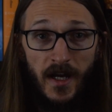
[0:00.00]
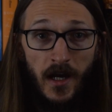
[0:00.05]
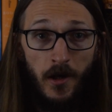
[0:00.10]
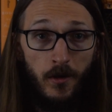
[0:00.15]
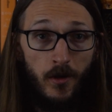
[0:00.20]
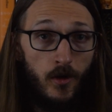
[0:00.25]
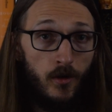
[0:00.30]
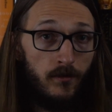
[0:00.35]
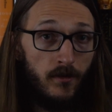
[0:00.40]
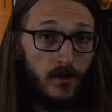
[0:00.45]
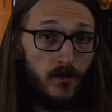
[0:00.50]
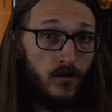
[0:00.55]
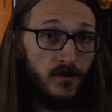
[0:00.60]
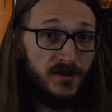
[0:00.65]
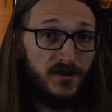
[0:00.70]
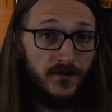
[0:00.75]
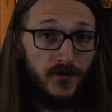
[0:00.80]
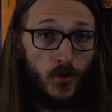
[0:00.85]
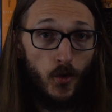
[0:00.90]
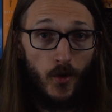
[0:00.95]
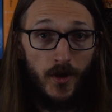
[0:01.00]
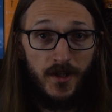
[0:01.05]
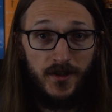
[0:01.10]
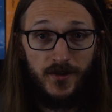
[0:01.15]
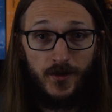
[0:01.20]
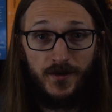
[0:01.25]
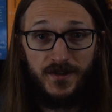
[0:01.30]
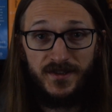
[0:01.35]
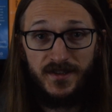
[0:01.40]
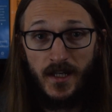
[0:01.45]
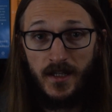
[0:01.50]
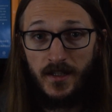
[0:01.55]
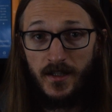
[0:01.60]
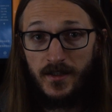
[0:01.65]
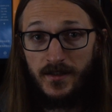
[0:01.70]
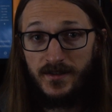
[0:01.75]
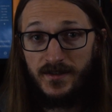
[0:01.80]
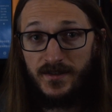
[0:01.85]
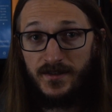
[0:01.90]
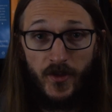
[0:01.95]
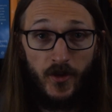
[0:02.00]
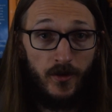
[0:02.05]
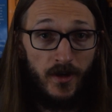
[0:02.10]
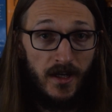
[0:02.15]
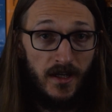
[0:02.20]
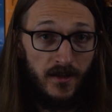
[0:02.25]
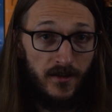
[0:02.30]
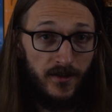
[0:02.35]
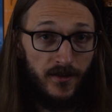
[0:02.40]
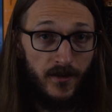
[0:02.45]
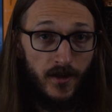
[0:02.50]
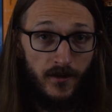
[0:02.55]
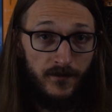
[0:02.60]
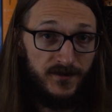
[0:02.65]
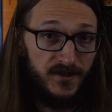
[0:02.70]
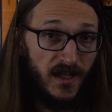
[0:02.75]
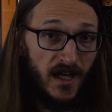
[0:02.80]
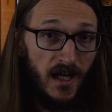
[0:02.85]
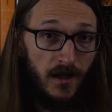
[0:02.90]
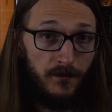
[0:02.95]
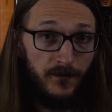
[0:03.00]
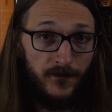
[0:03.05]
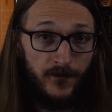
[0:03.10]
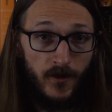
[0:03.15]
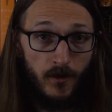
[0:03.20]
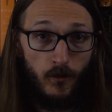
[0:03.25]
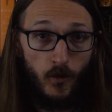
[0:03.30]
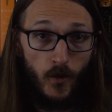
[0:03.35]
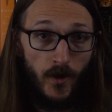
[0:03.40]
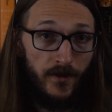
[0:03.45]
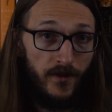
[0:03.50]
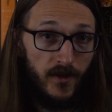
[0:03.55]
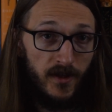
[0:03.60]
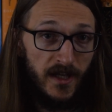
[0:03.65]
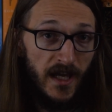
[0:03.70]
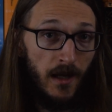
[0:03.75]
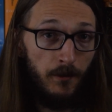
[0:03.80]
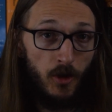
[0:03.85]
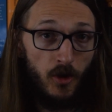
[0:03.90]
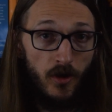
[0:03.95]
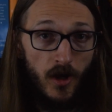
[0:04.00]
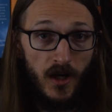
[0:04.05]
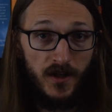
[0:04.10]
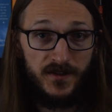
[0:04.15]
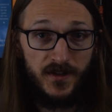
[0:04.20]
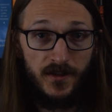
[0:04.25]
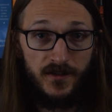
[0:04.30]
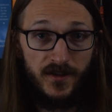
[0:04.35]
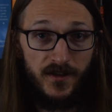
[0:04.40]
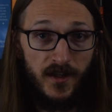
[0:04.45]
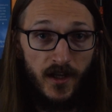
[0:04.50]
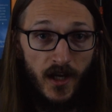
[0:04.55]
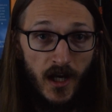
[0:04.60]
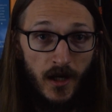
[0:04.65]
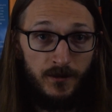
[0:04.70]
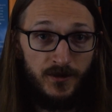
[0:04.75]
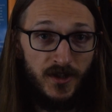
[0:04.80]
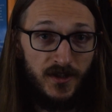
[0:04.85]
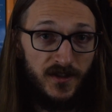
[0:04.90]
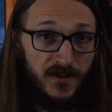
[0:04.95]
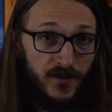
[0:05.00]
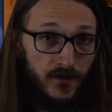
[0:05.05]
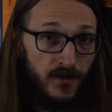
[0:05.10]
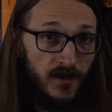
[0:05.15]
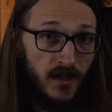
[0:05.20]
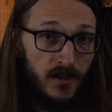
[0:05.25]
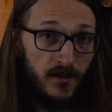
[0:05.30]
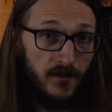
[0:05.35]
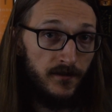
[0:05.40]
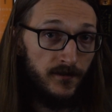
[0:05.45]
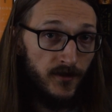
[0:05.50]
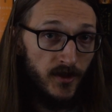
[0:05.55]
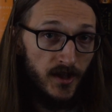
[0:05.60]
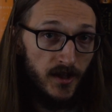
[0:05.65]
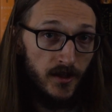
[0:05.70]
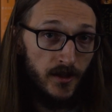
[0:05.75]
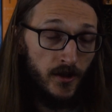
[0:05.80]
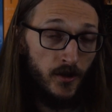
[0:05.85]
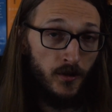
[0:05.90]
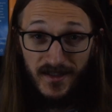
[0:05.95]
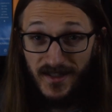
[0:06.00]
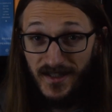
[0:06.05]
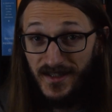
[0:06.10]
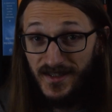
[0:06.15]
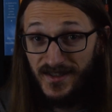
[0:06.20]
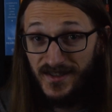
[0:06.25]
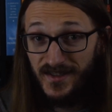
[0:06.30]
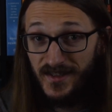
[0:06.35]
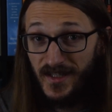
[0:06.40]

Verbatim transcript: hour over the course of 22 seconds, the length of time from when the camera locks onto the object to the end of the video, is